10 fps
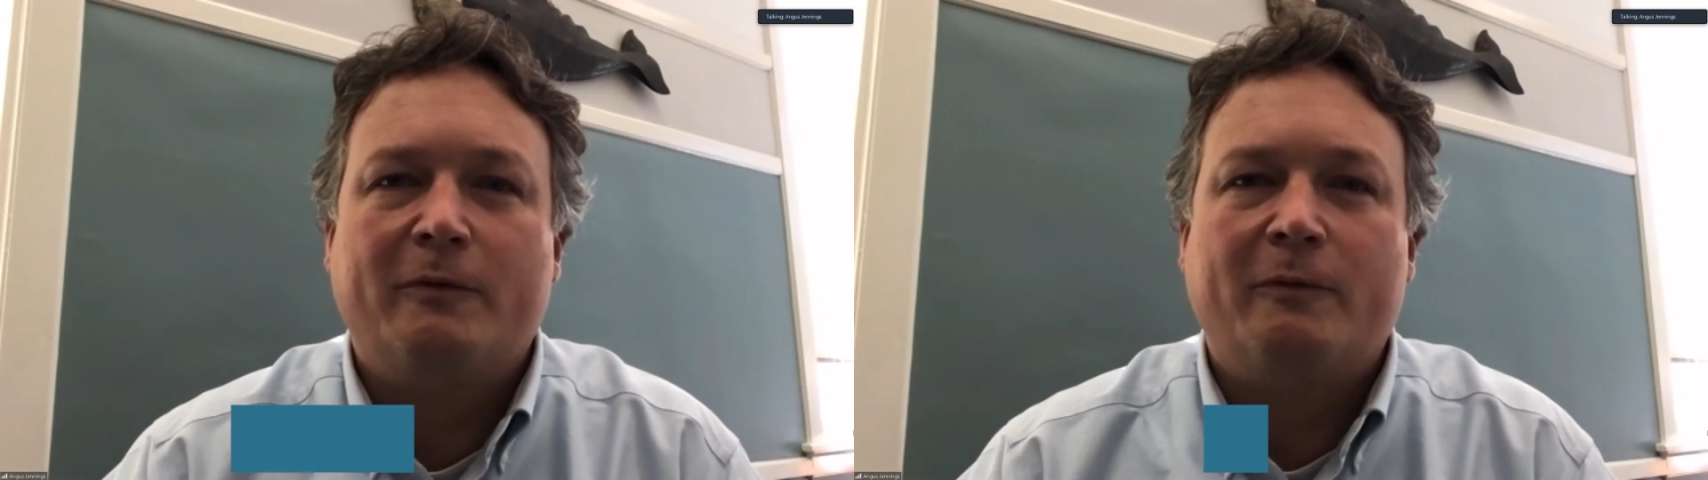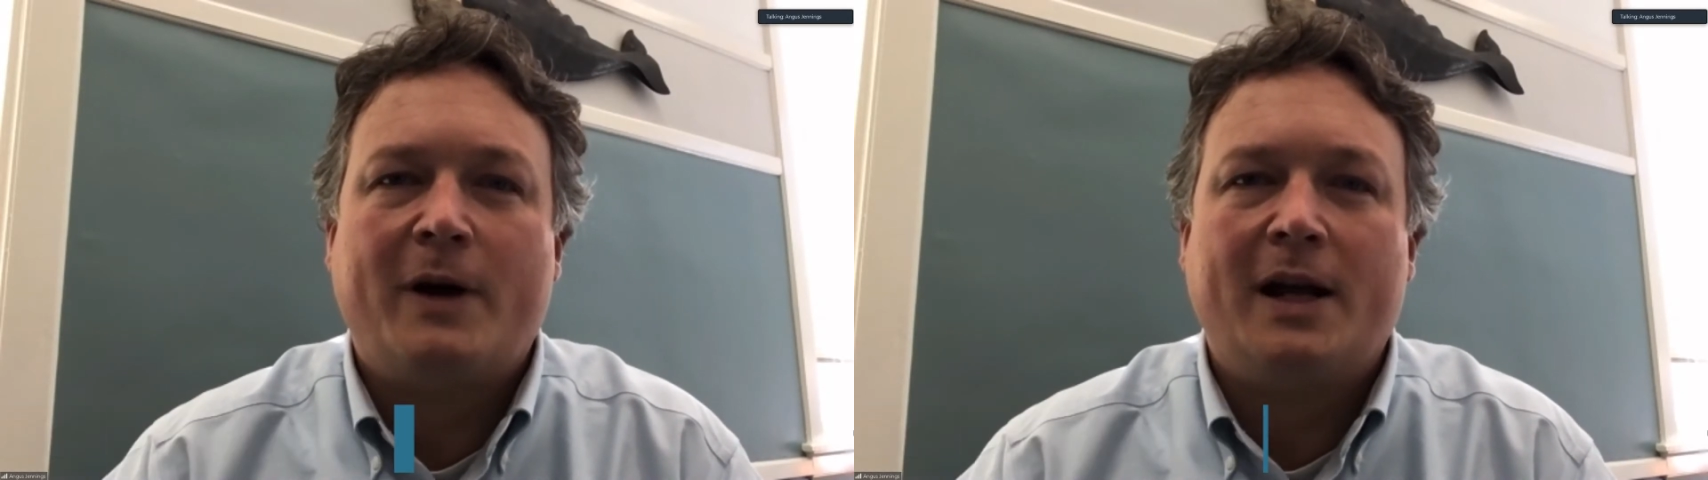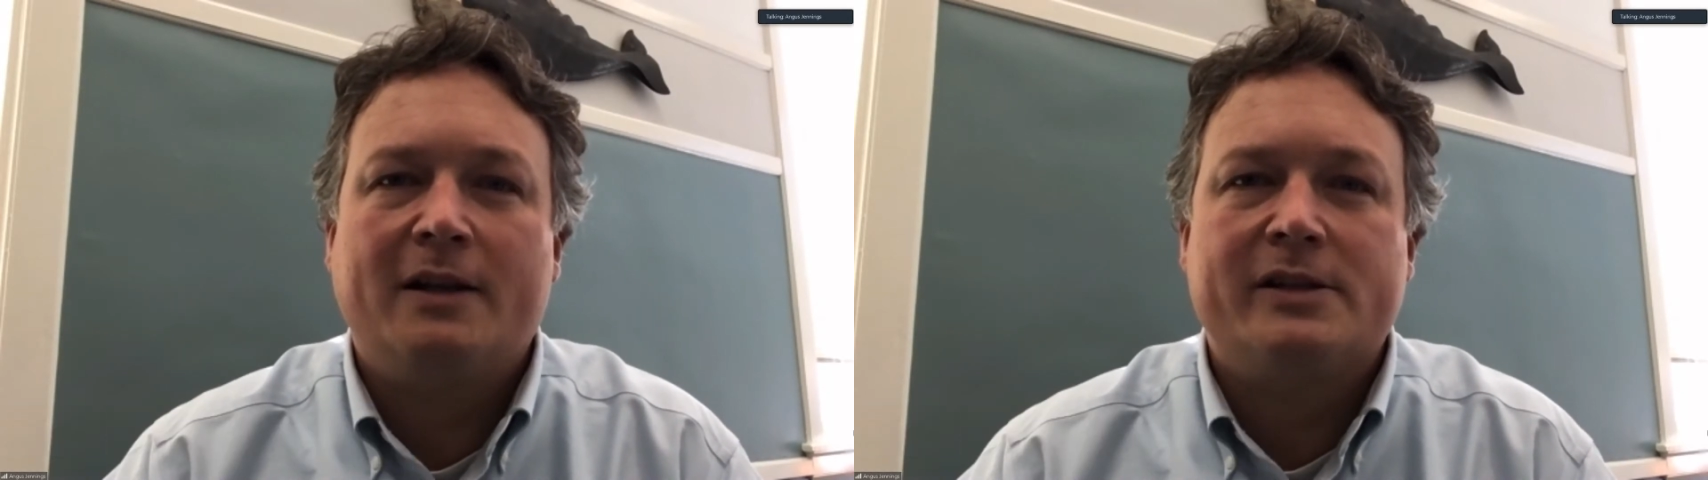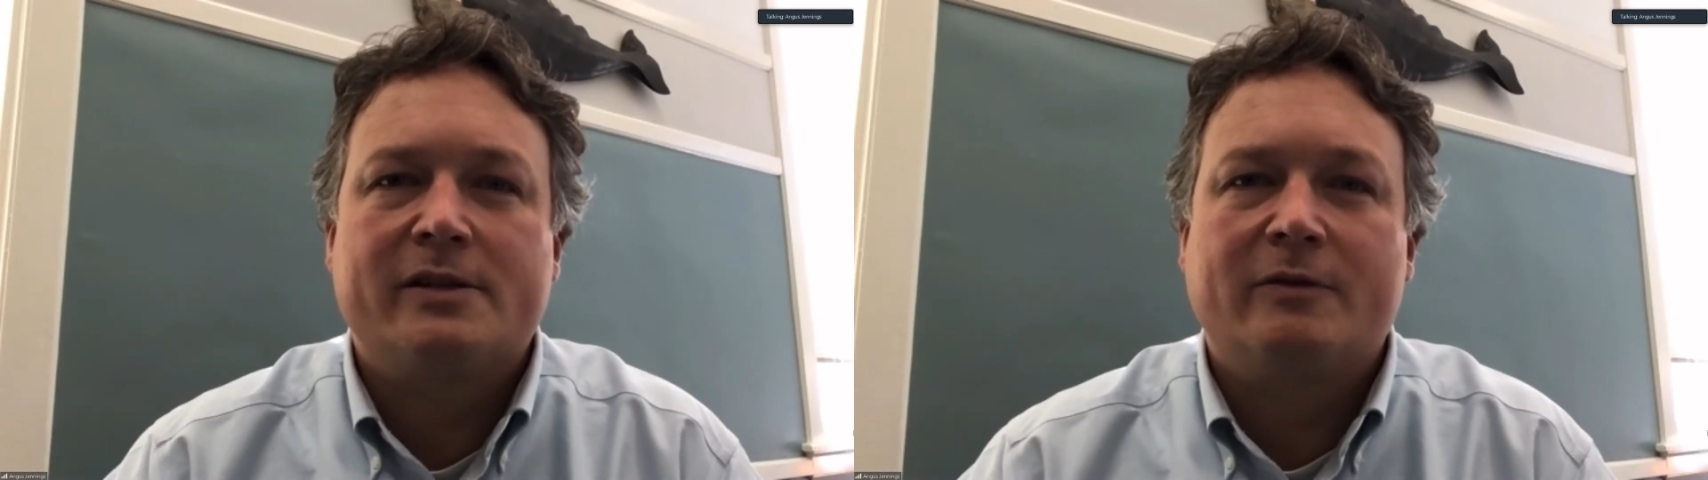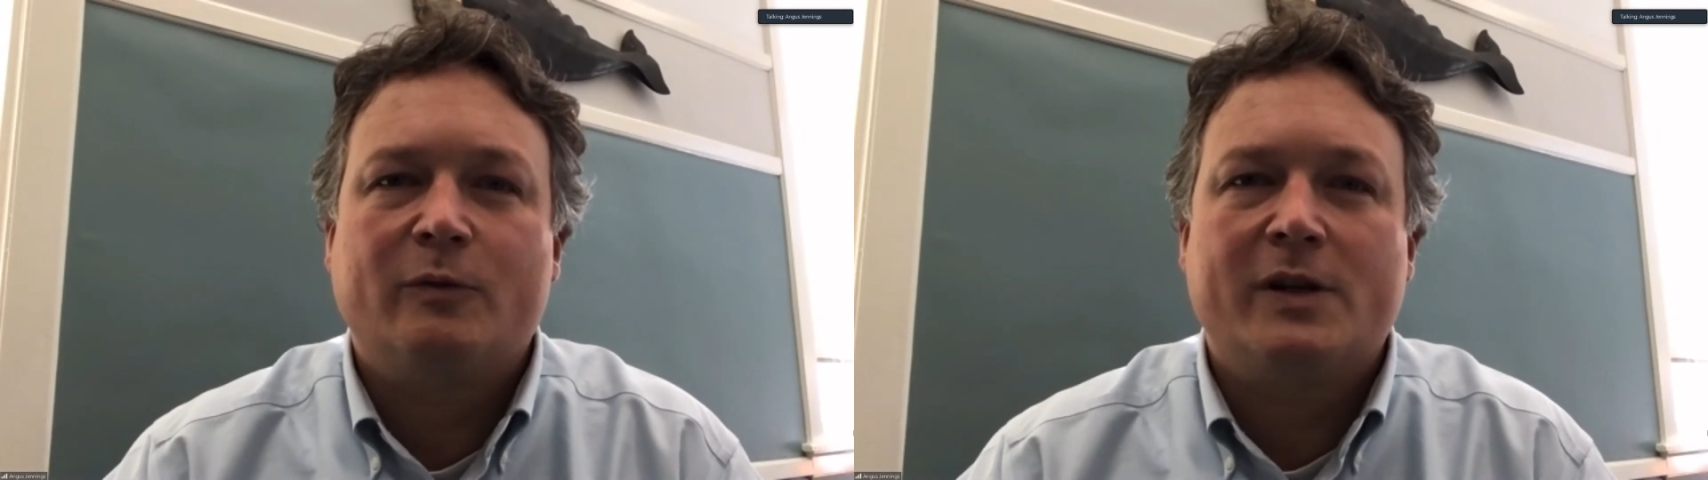filings
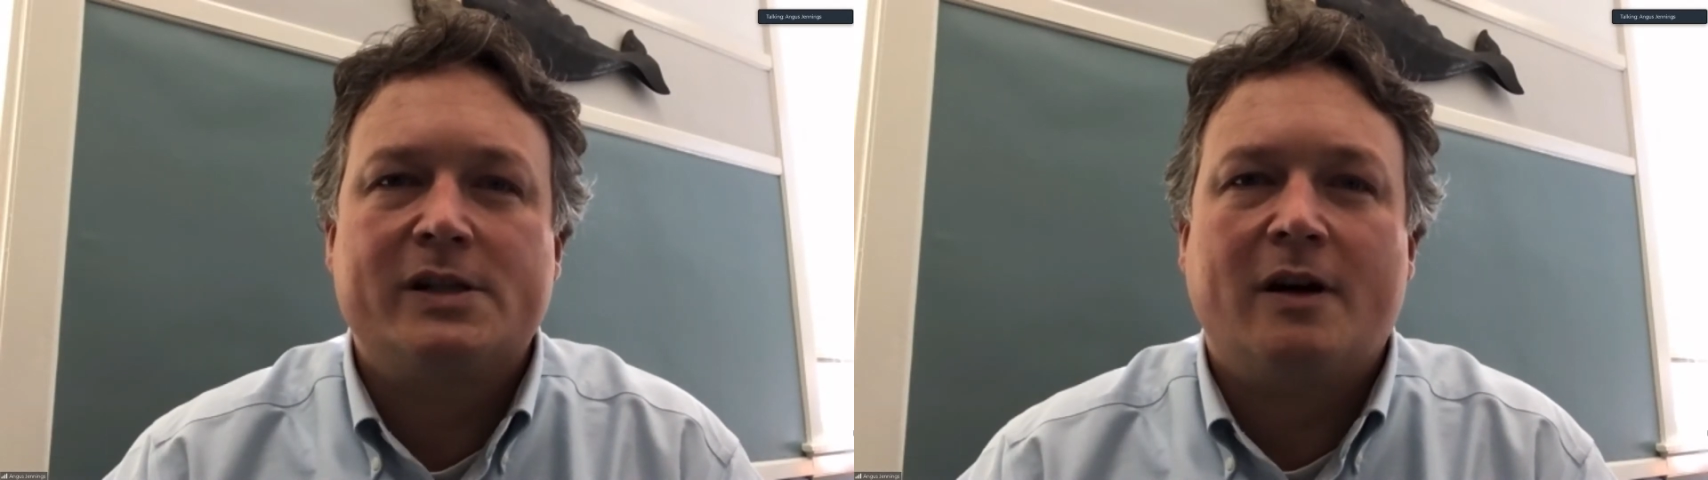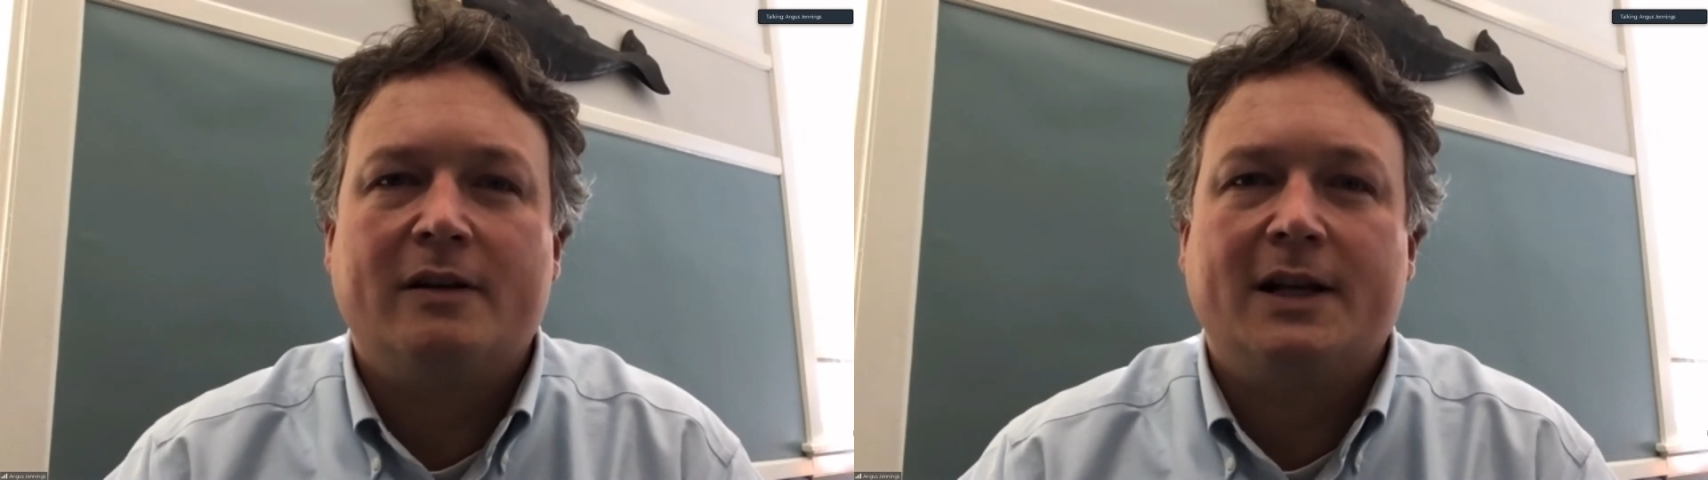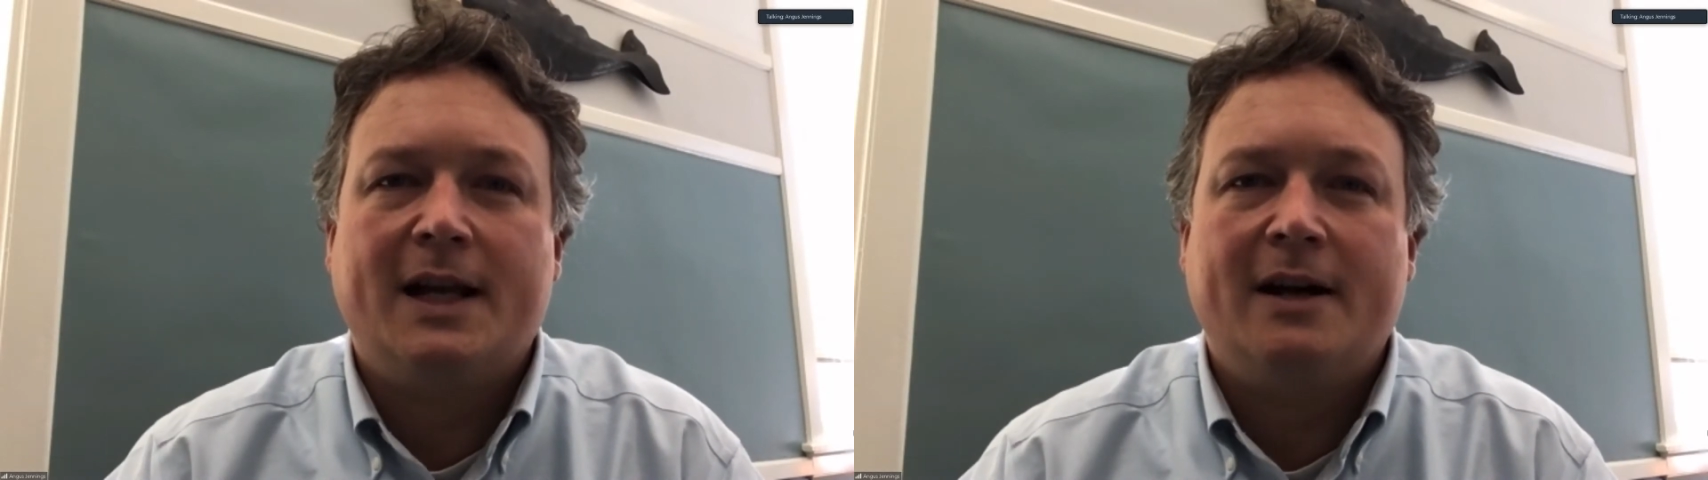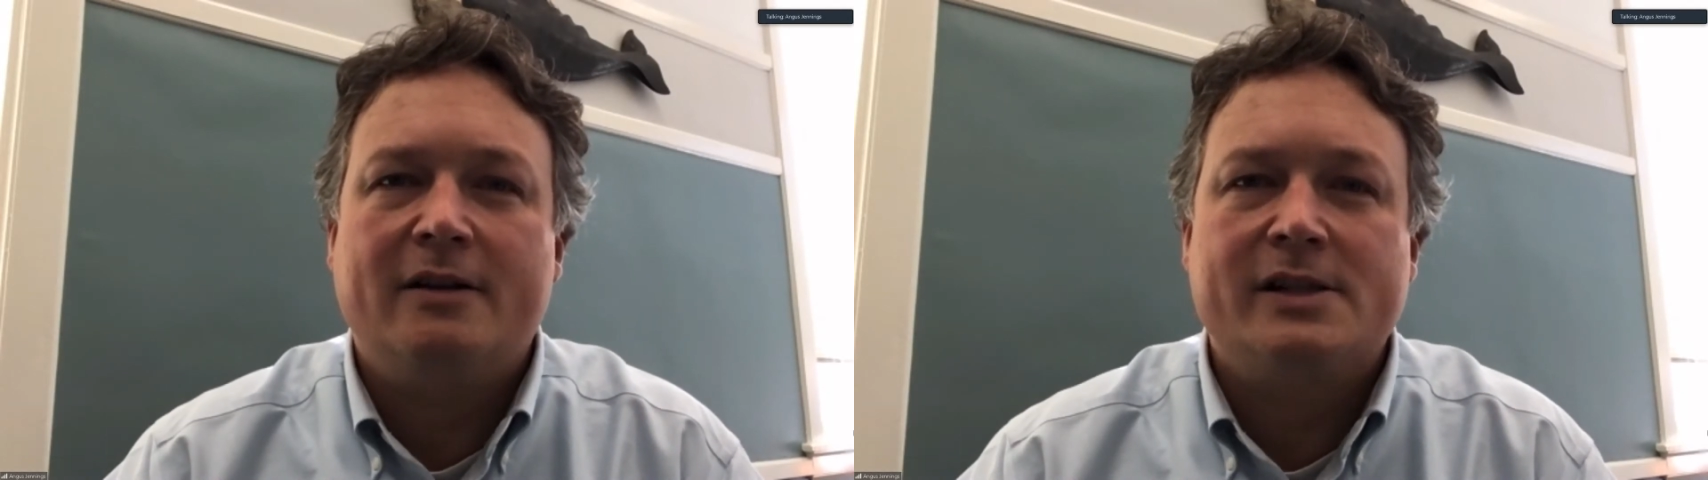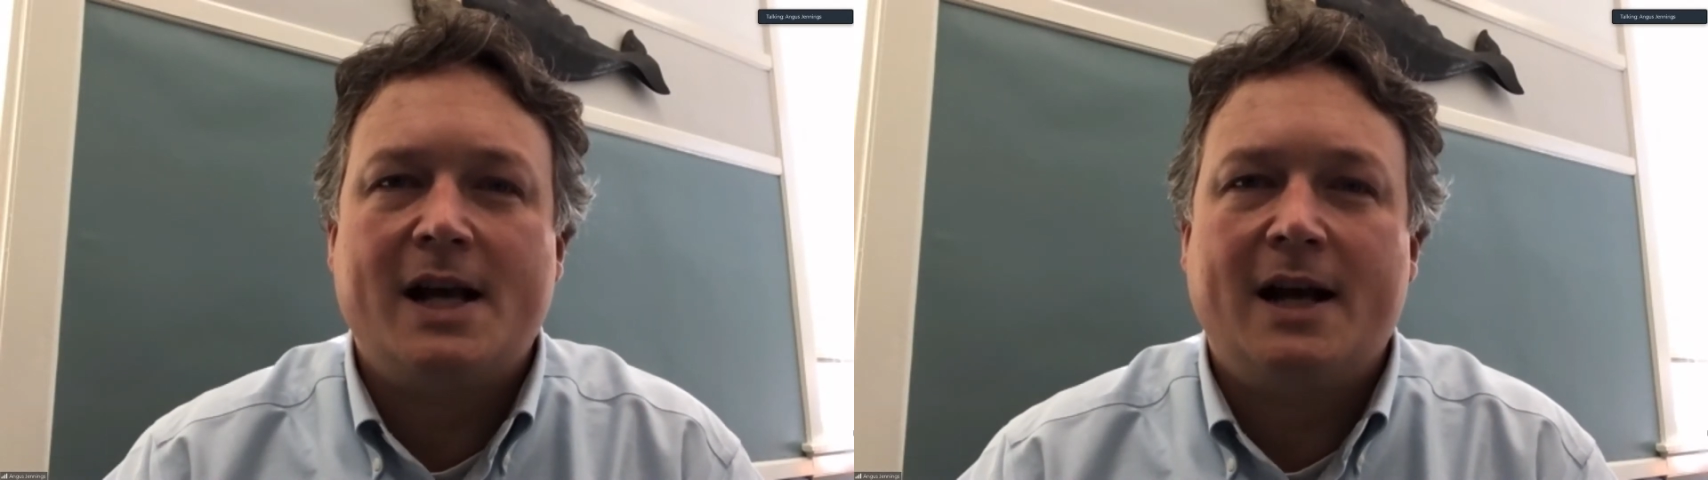through what's called the
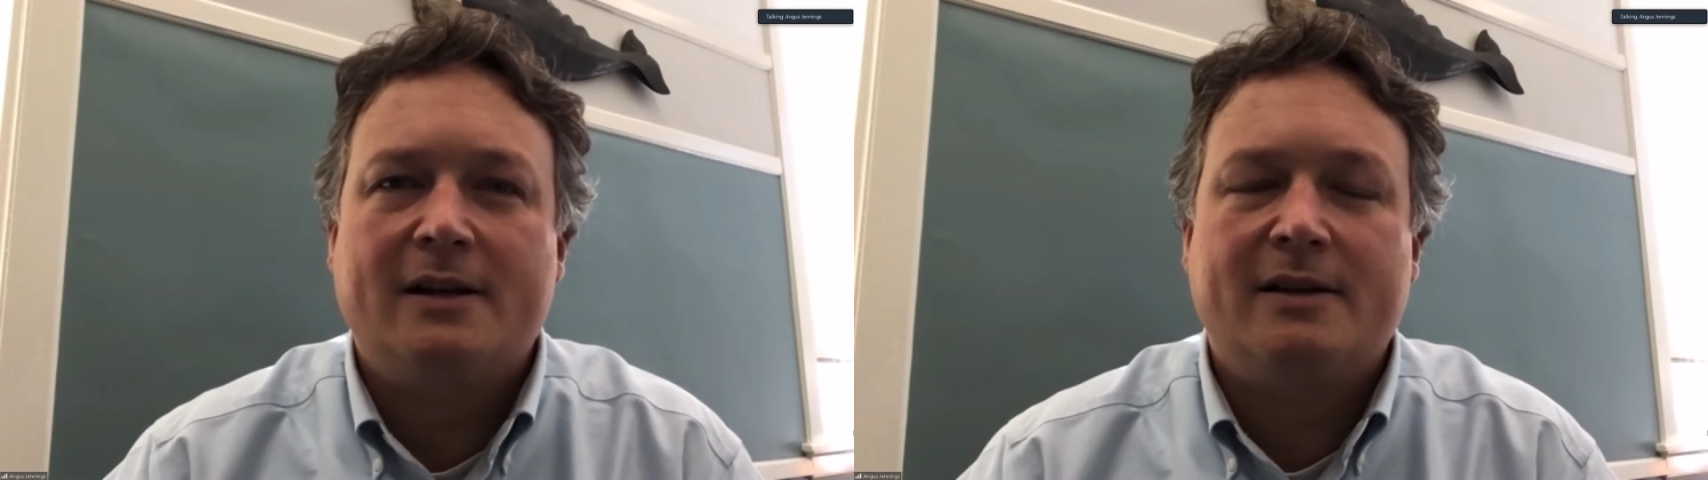CARES Act.